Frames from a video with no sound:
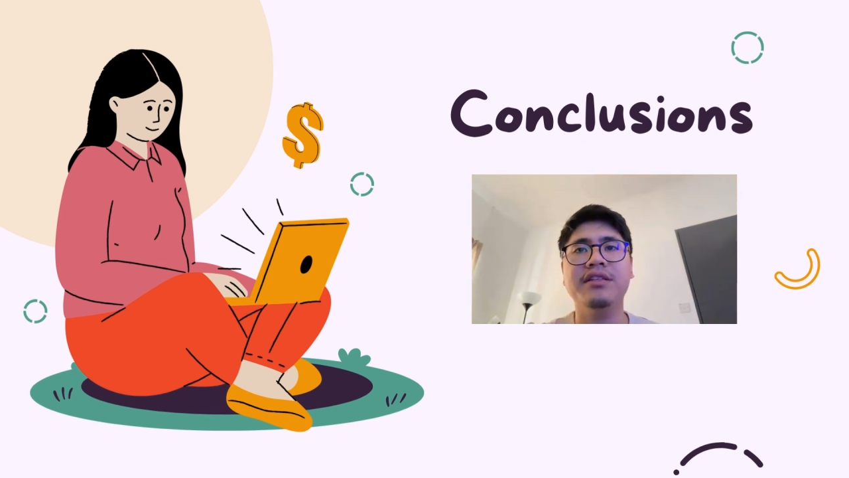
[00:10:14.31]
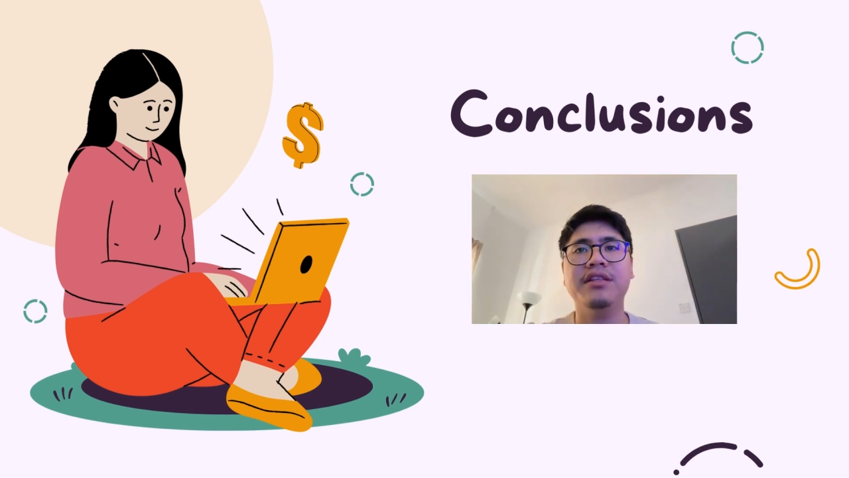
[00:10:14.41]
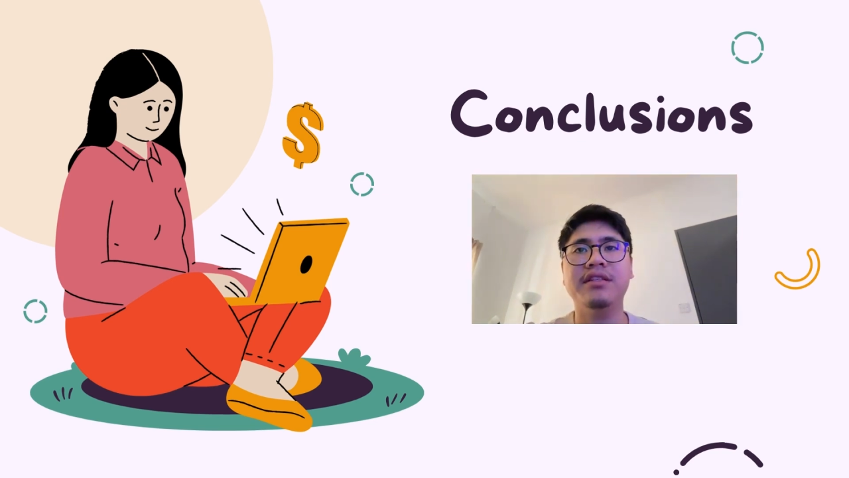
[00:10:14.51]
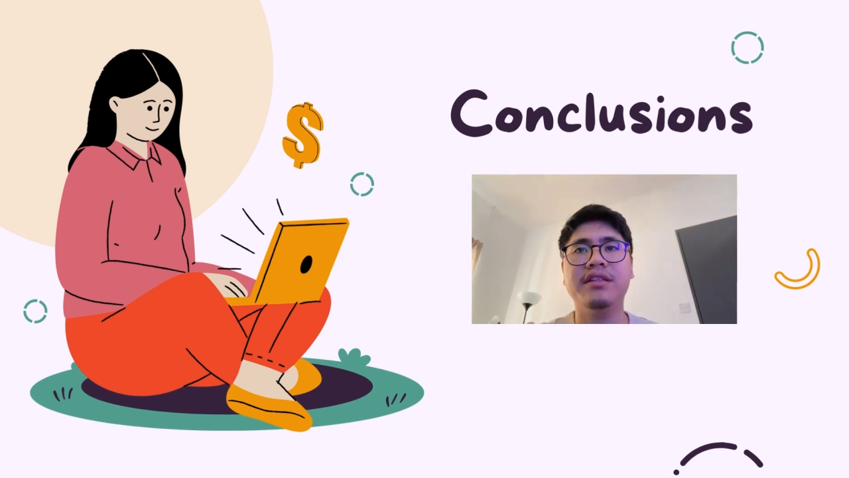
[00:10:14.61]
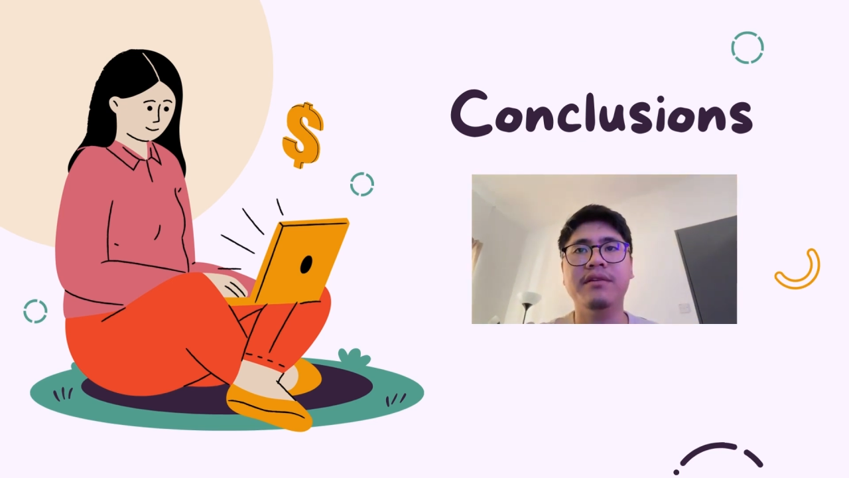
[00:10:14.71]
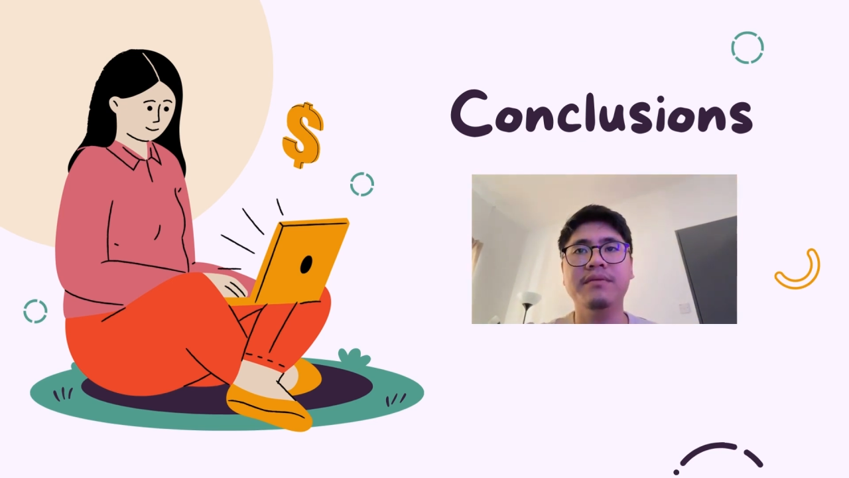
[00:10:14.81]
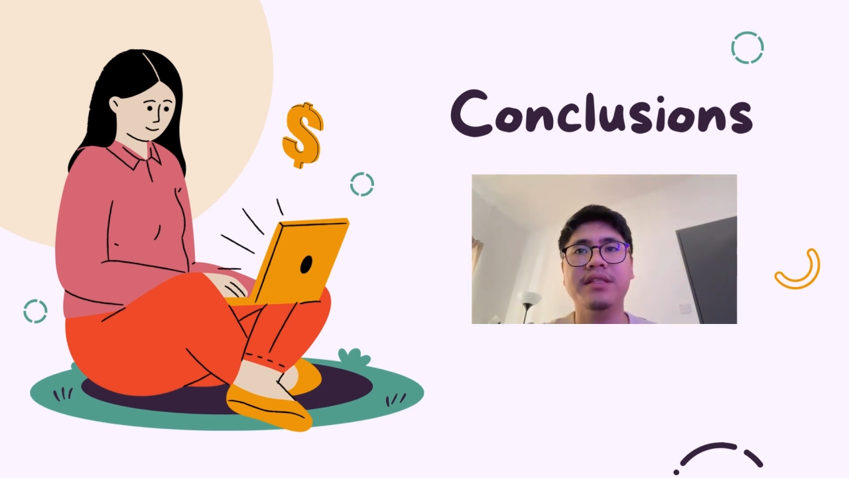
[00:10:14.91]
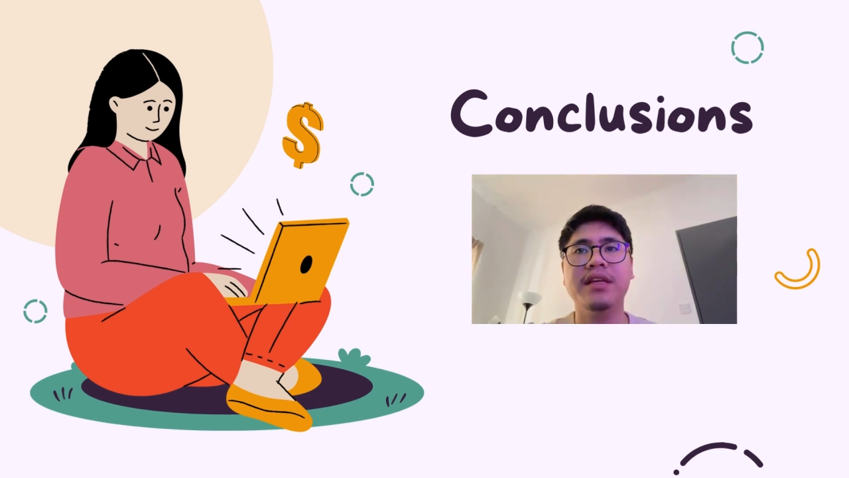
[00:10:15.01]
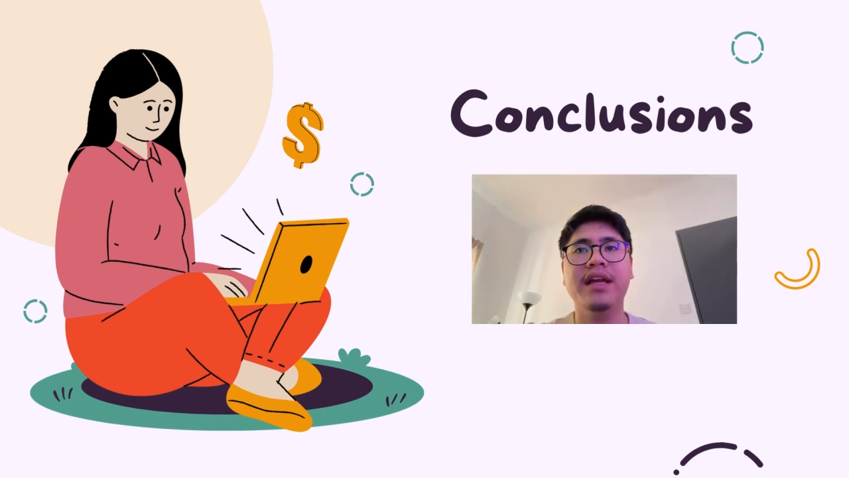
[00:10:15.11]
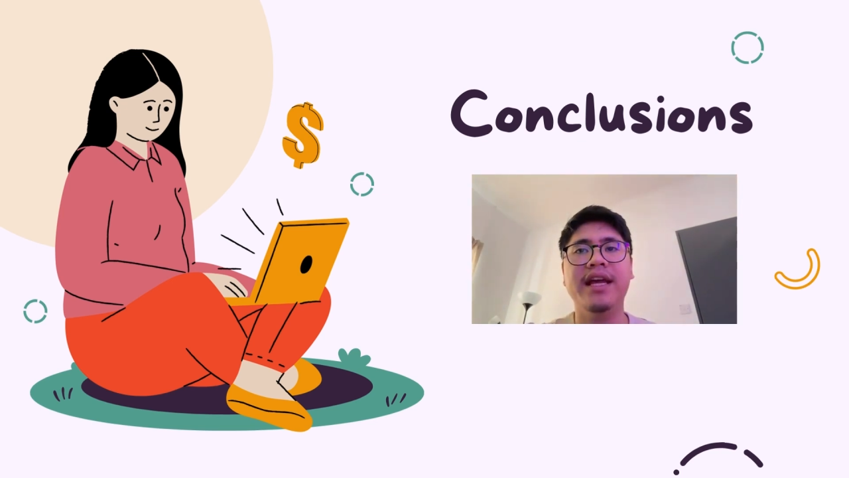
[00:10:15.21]

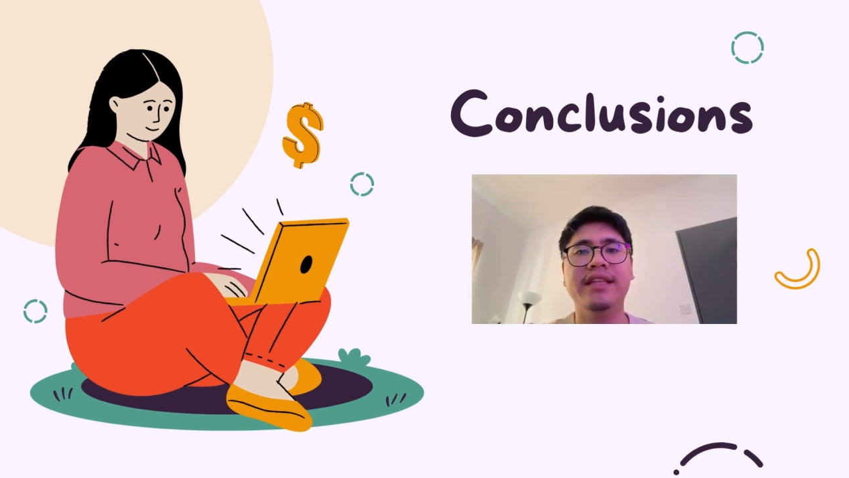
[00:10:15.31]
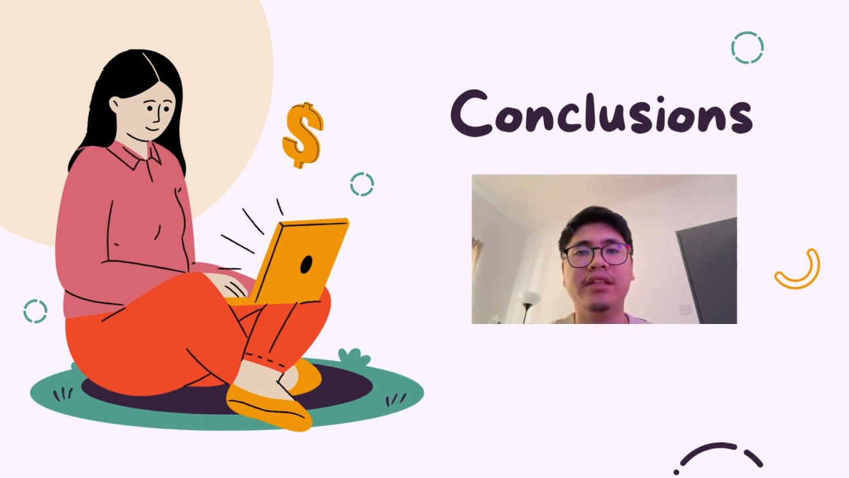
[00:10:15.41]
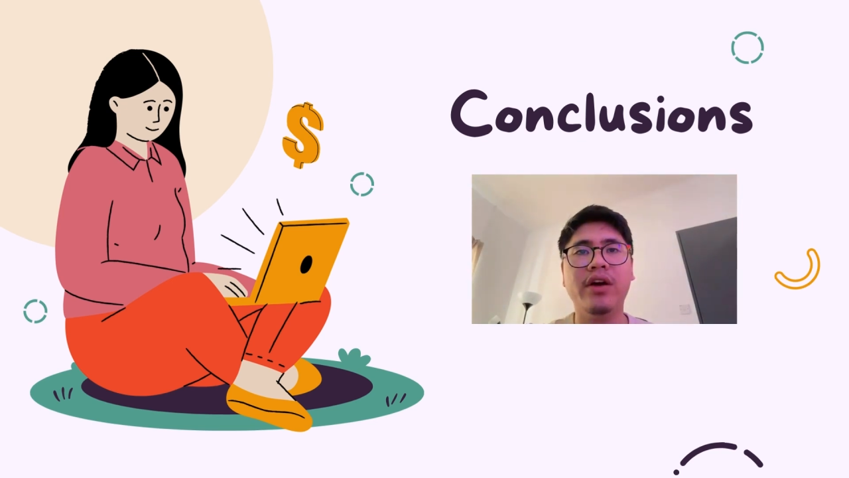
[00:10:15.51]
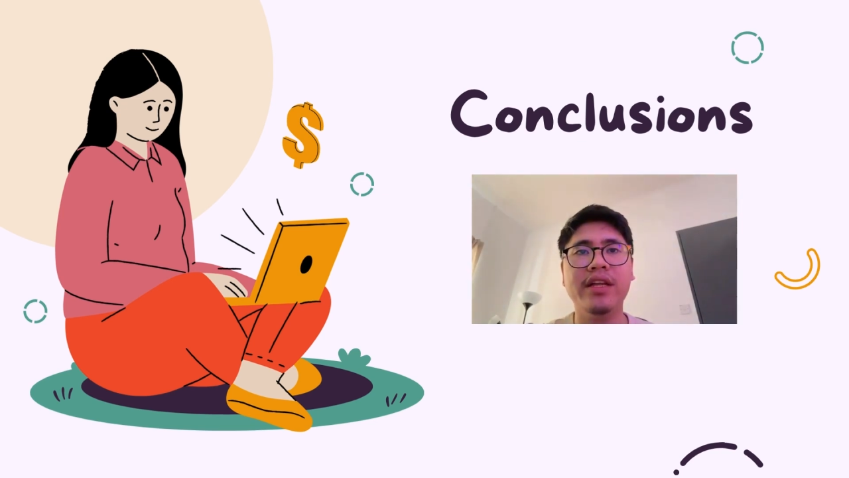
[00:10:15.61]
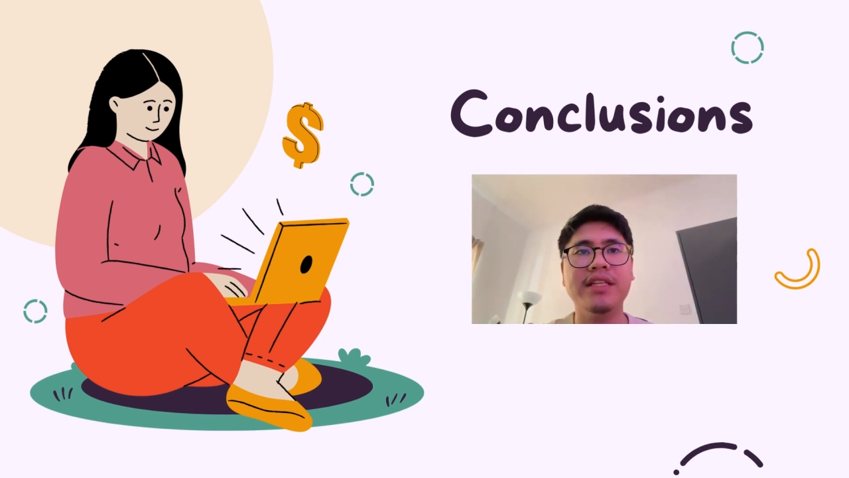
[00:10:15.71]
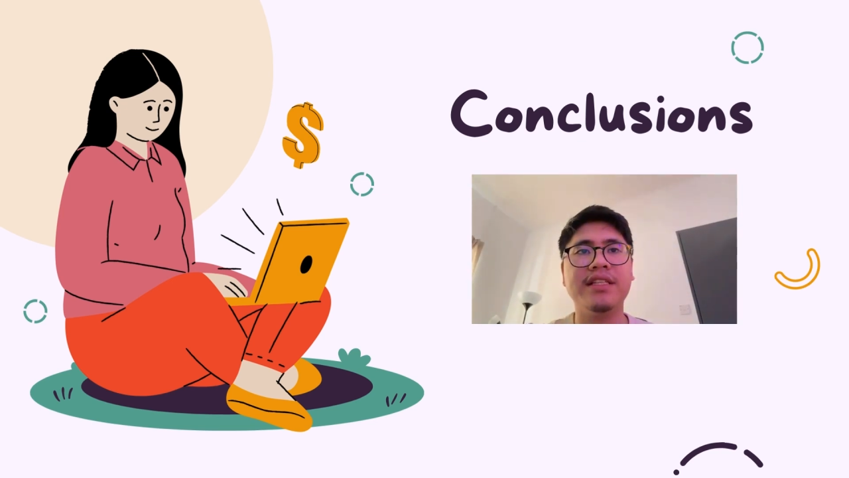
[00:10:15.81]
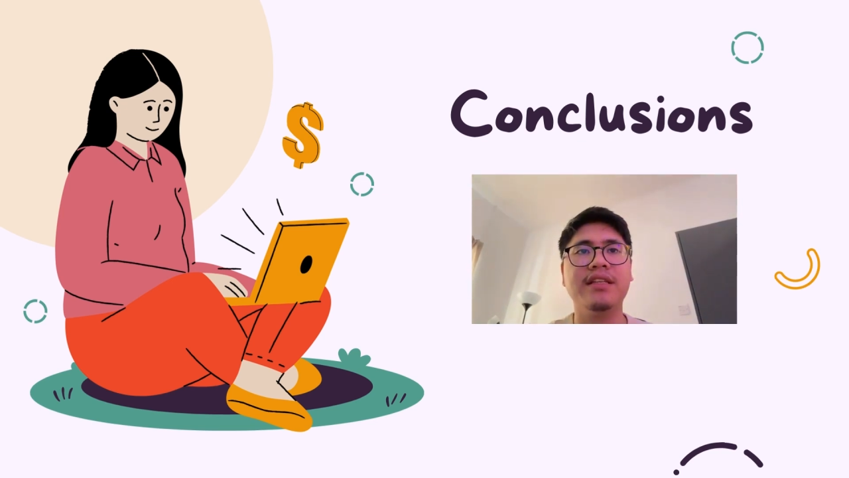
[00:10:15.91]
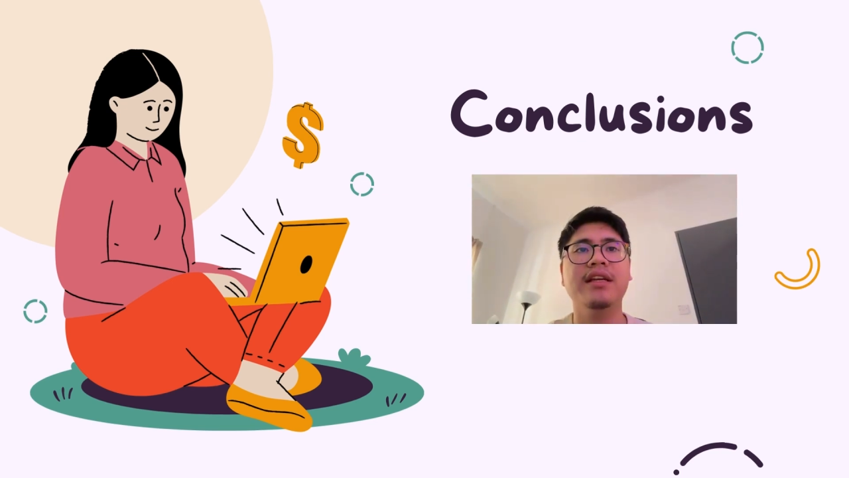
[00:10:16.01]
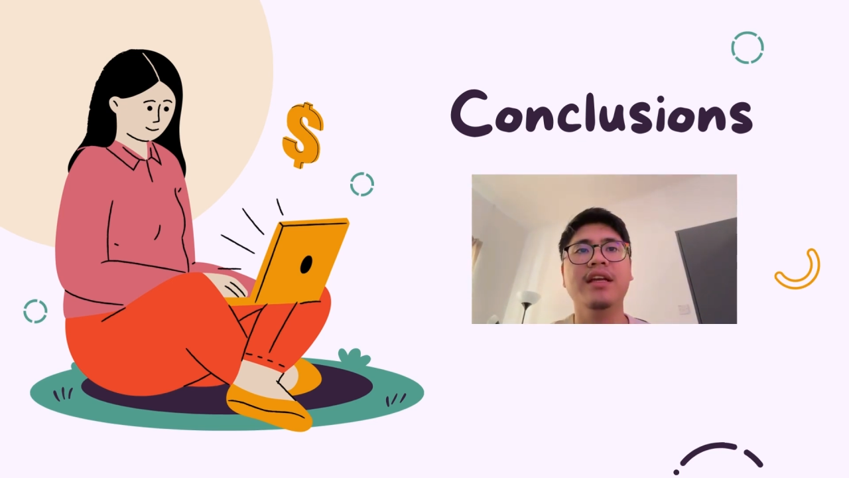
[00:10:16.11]
systems and taught us